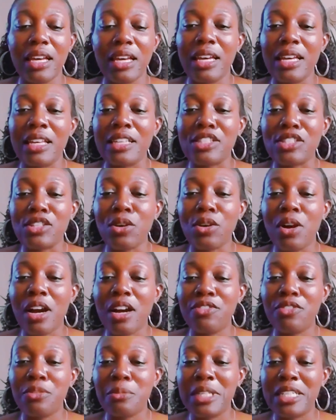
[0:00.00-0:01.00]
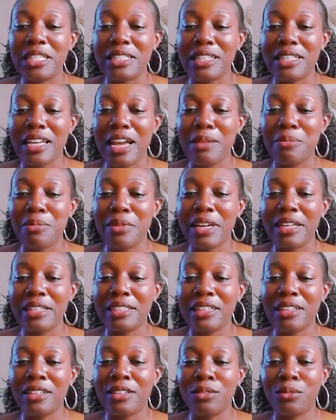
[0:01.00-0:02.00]
It's so hard for me to type right
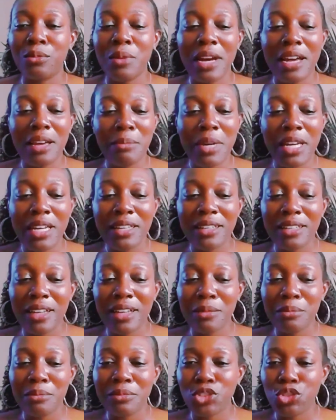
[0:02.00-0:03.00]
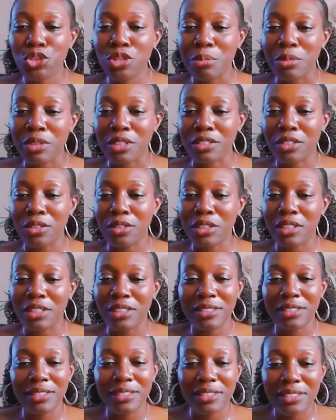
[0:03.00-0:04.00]
now. Why am I, I'm tripping, hold
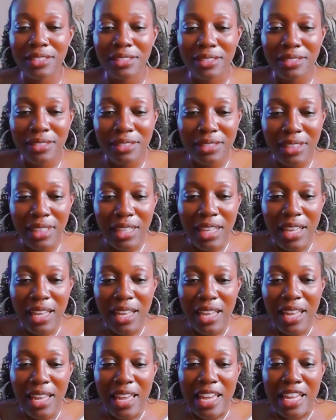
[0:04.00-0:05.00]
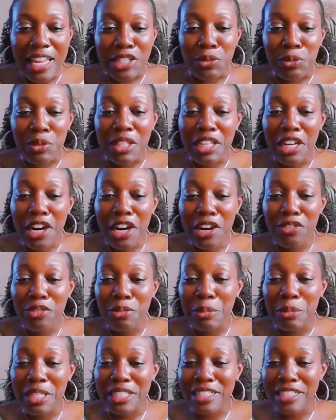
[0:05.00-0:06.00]
on. It's really hard for
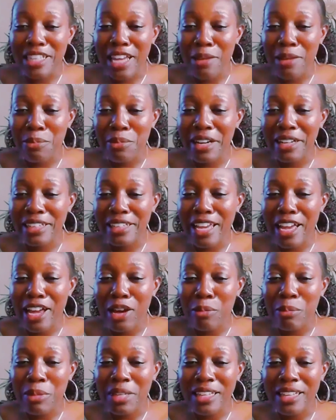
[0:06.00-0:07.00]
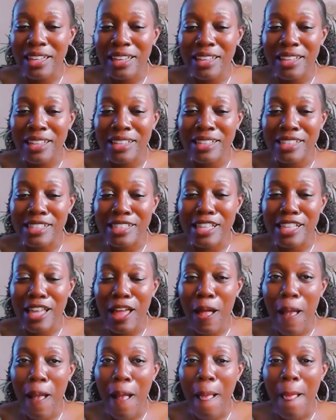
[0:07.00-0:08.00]
me to type right now because
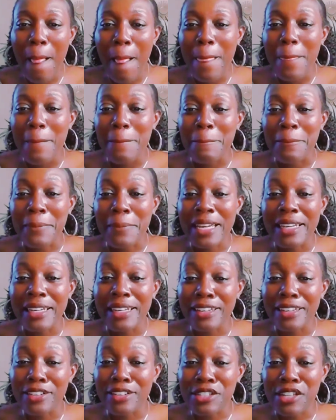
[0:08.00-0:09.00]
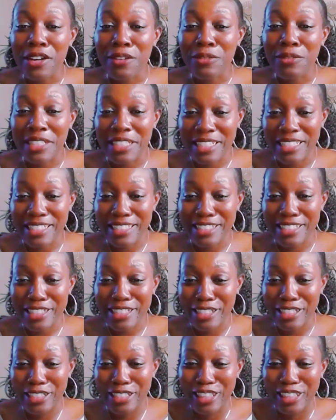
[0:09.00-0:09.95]
my nails are ridiculously